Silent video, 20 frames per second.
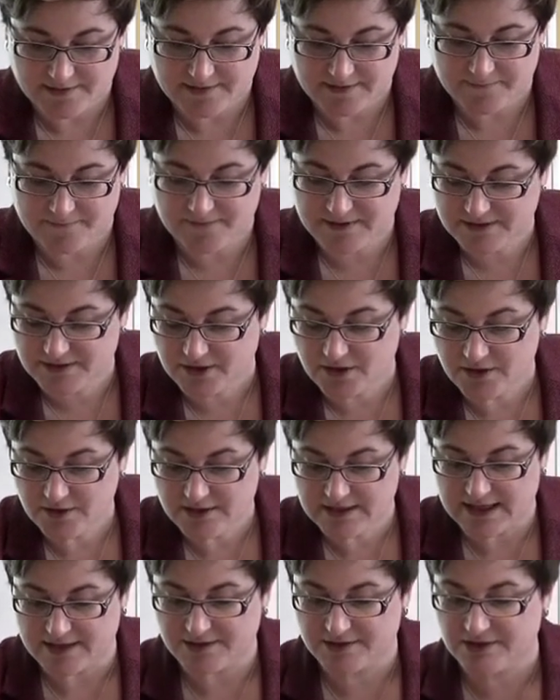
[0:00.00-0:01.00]
If we
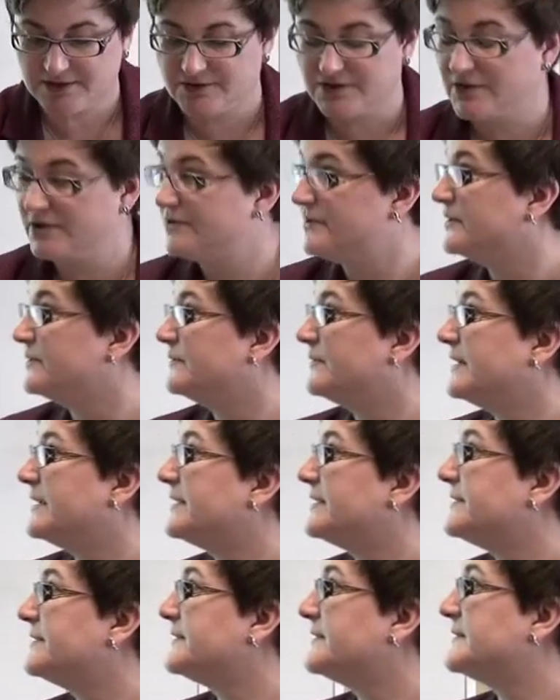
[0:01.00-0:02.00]
turn now to children
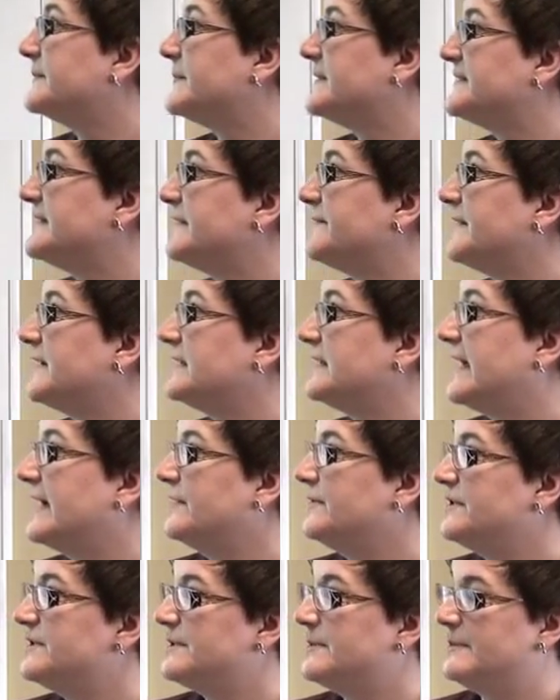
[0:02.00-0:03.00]
with specific
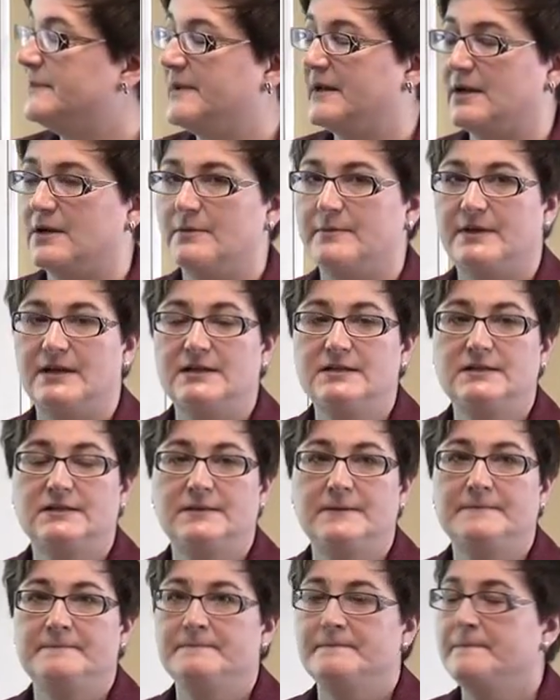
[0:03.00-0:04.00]
language
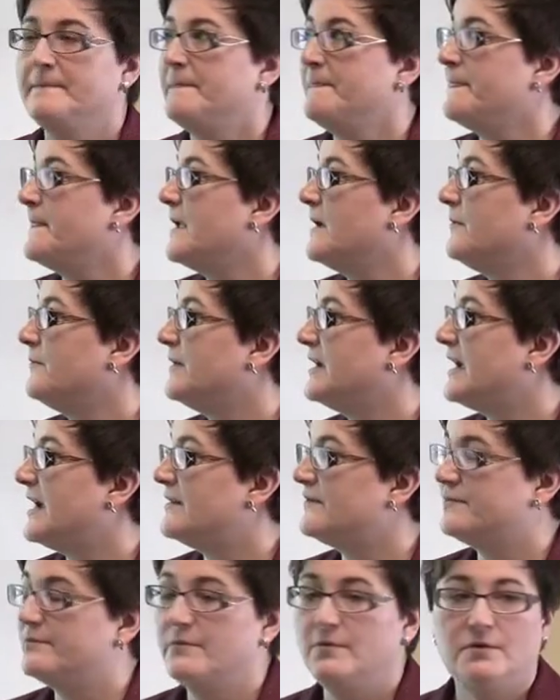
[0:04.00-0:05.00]
impairment, we
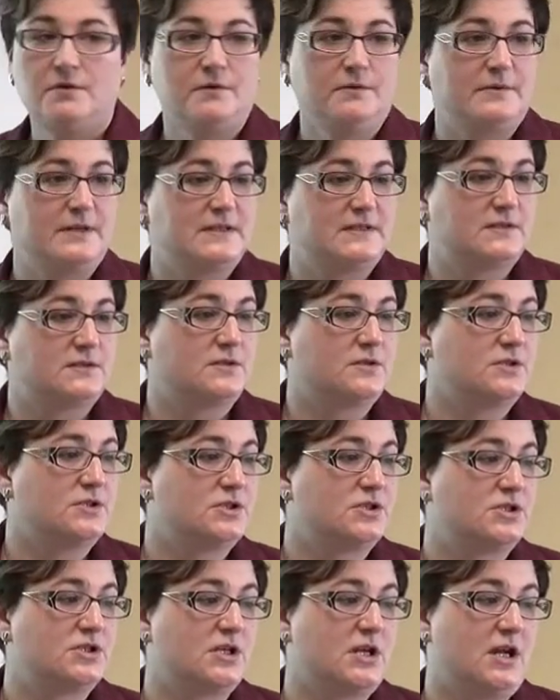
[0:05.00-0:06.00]
have more
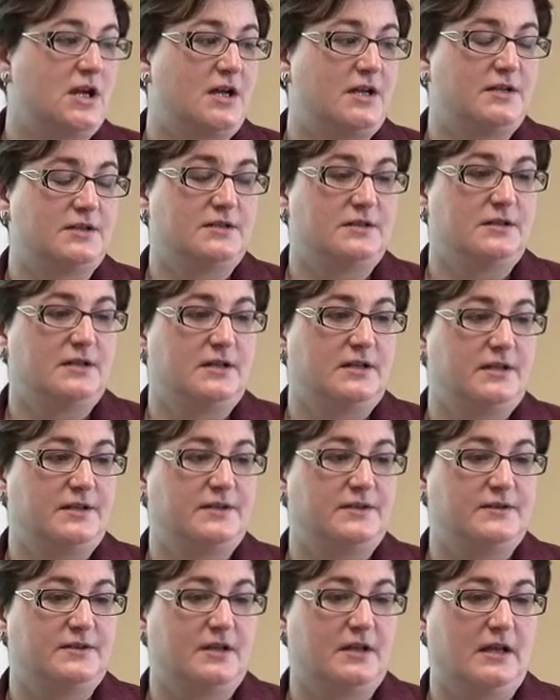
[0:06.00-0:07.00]
research on
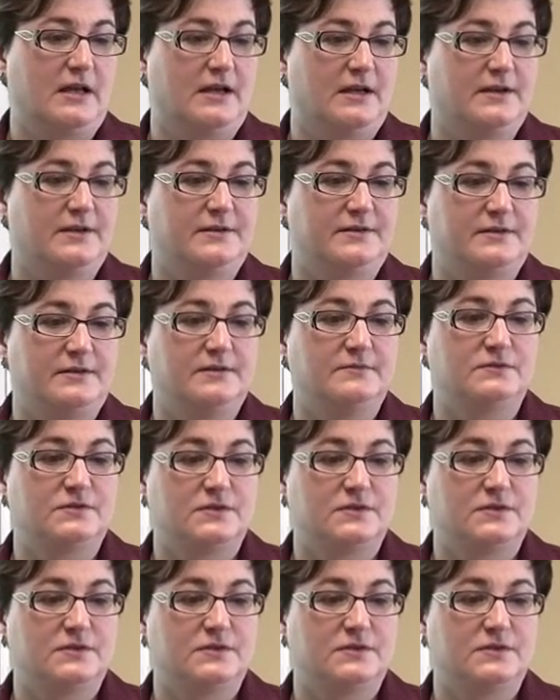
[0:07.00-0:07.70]
uh,